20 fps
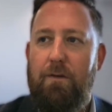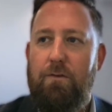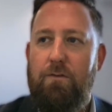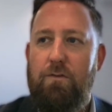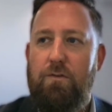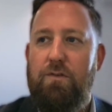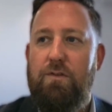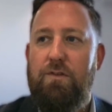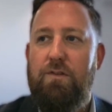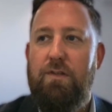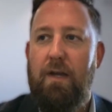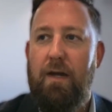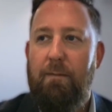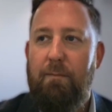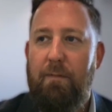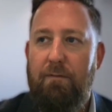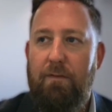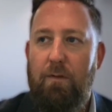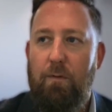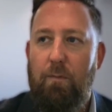some
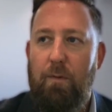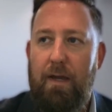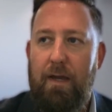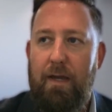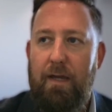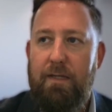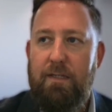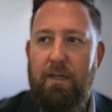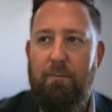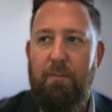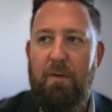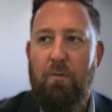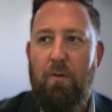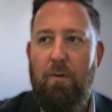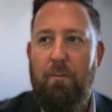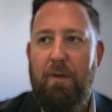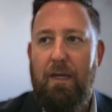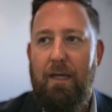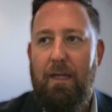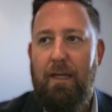of the ways. I mean, we're
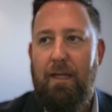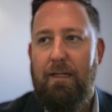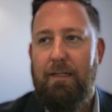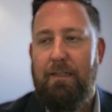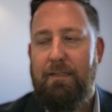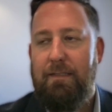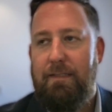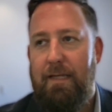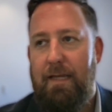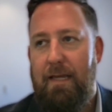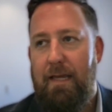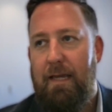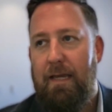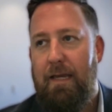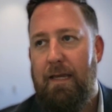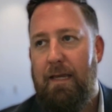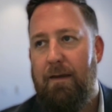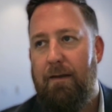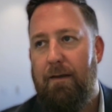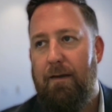beginning to
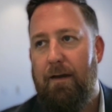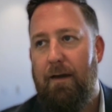see.